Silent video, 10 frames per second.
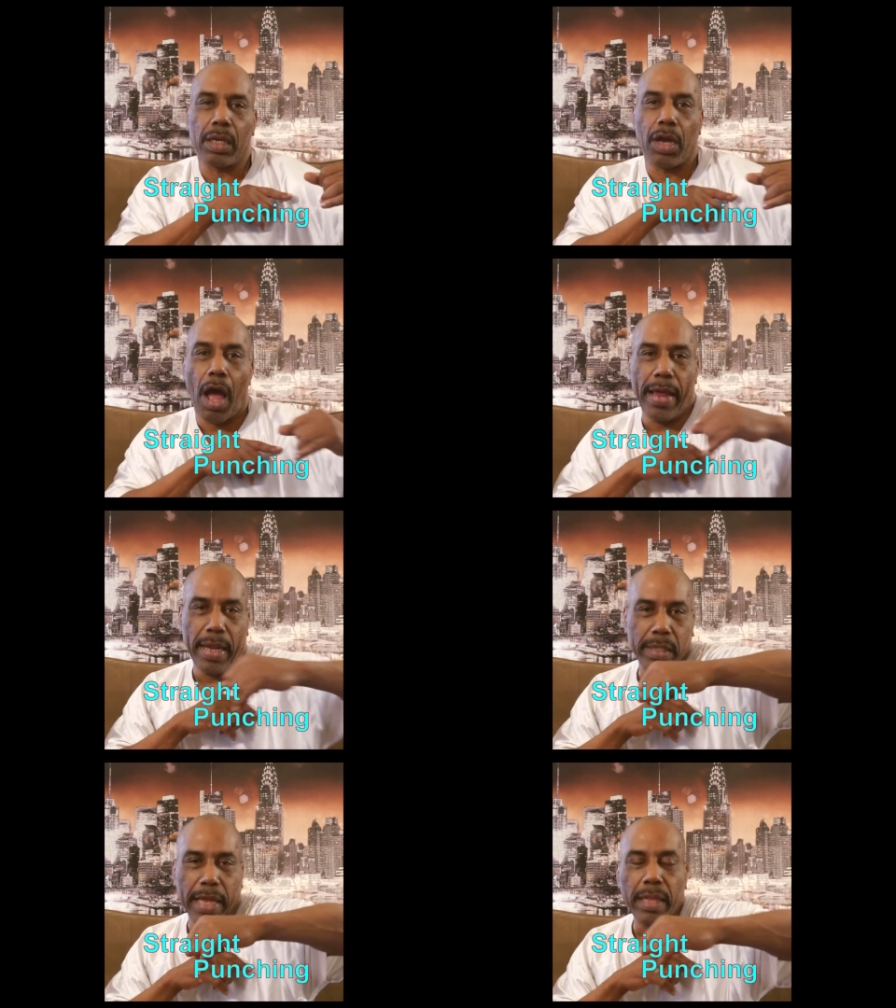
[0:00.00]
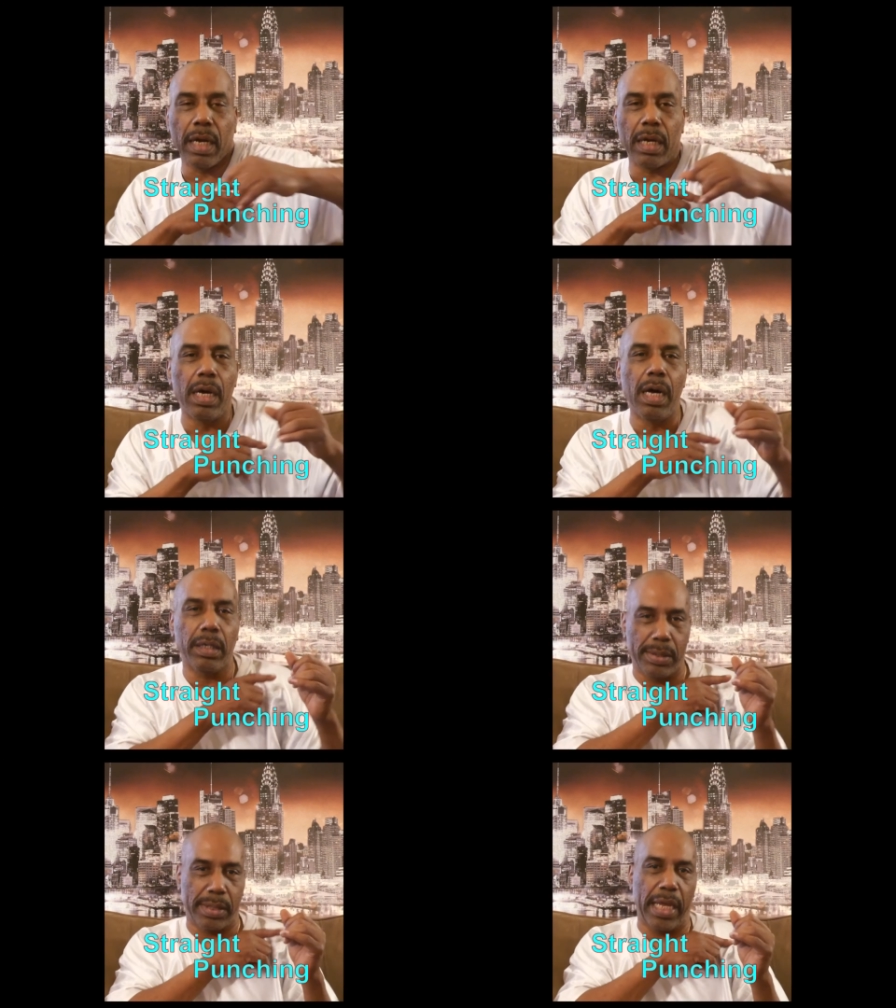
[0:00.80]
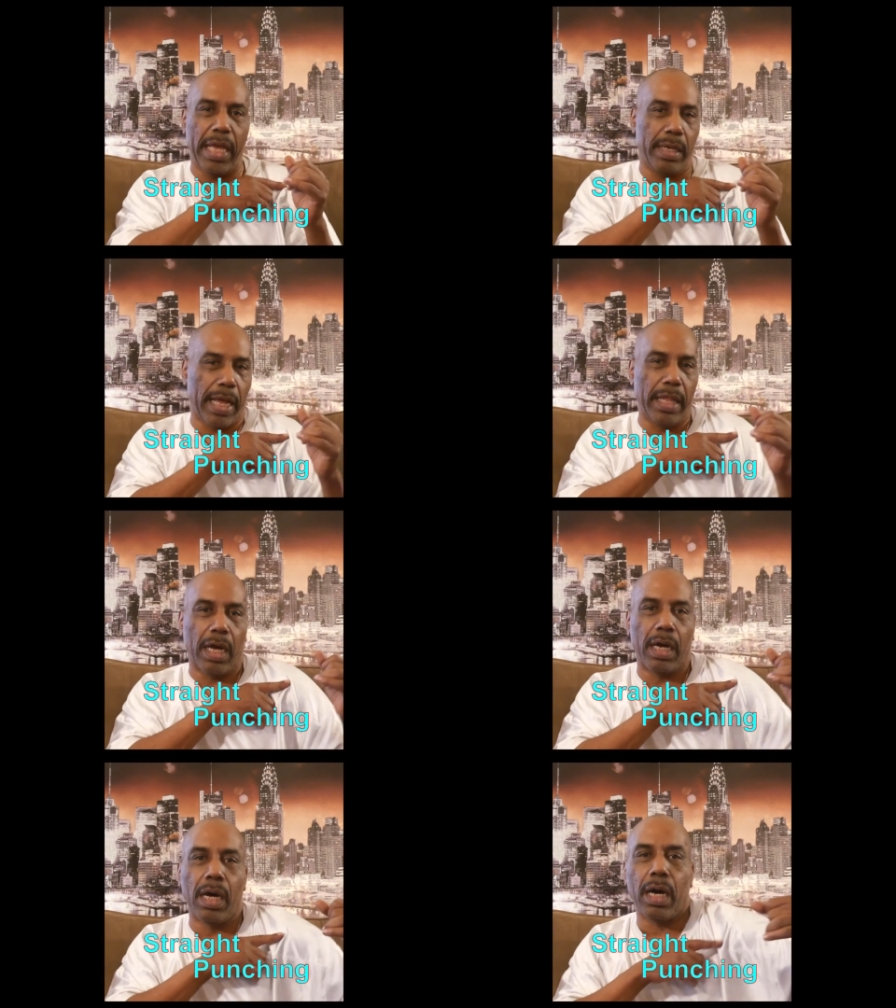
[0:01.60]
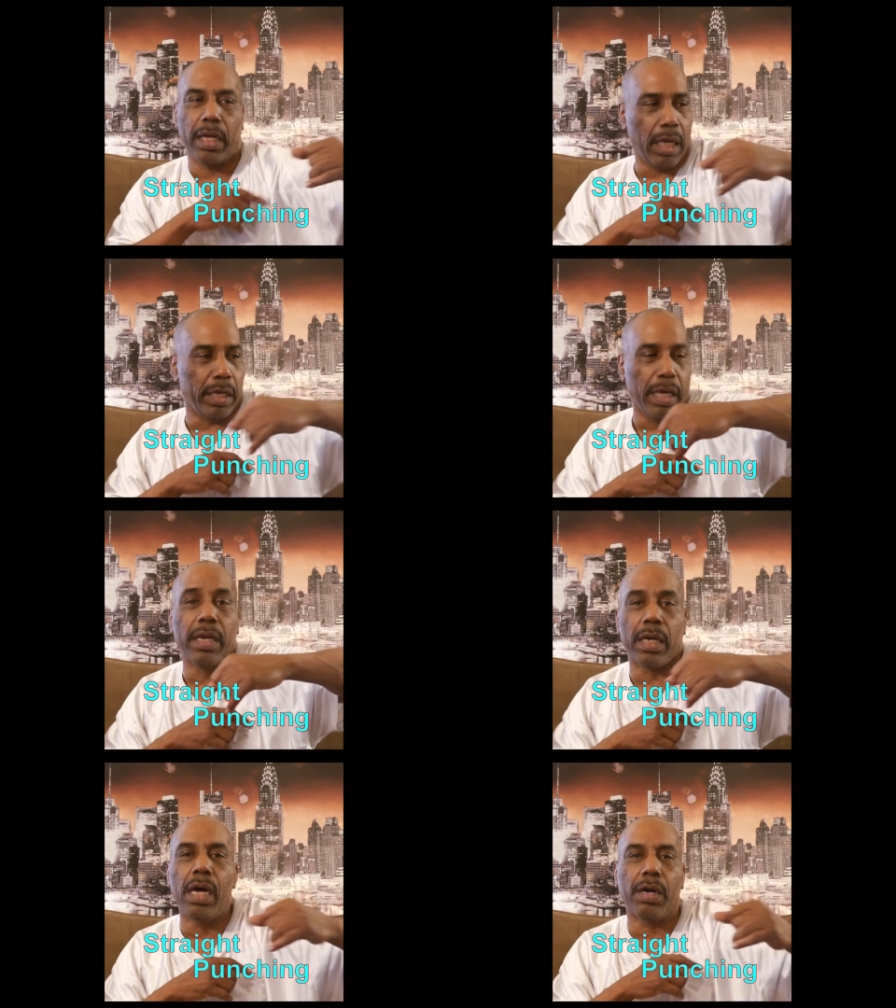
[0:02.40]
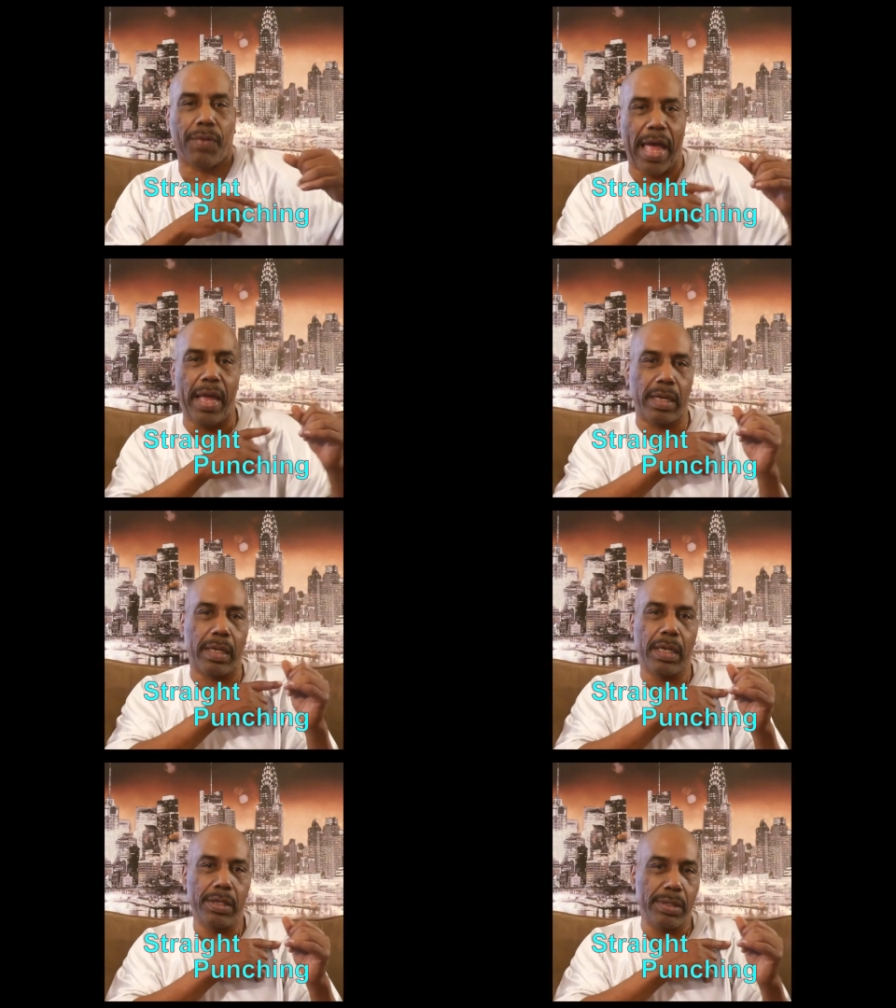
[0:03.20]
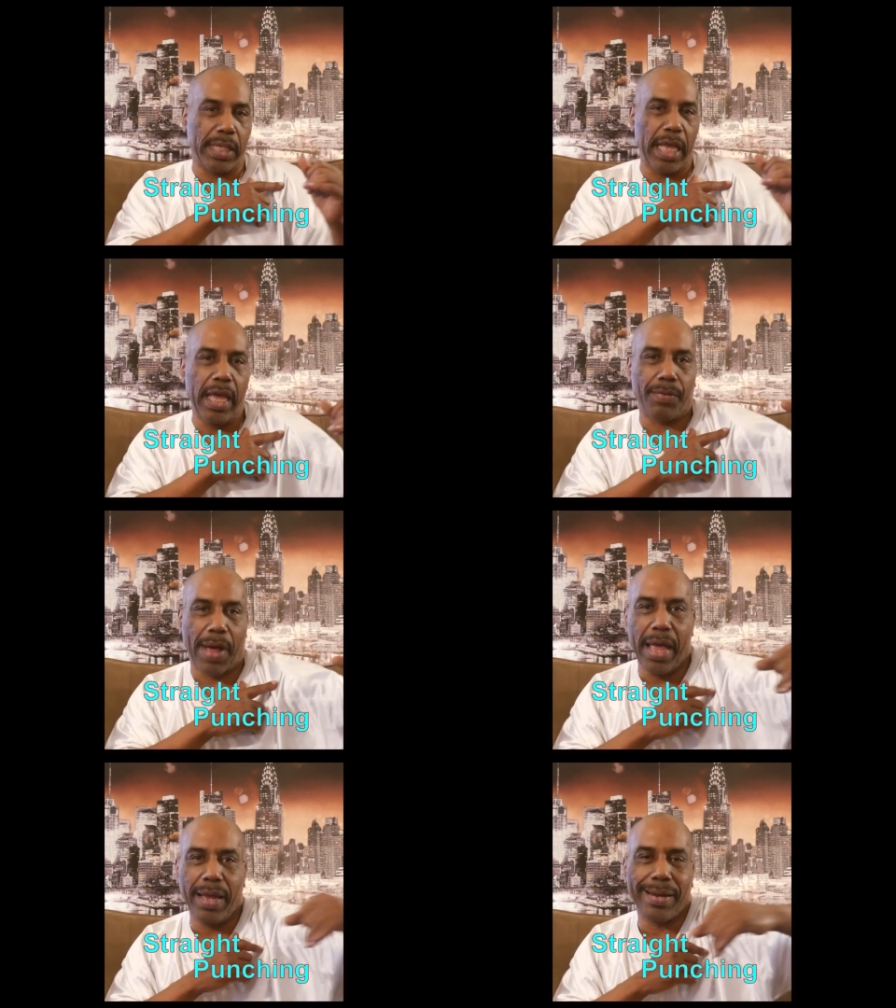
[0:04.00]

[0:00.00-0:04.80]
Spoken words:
Alright, there's a hook. You see it? There's a hook. It's a good hook, right? You see it, right?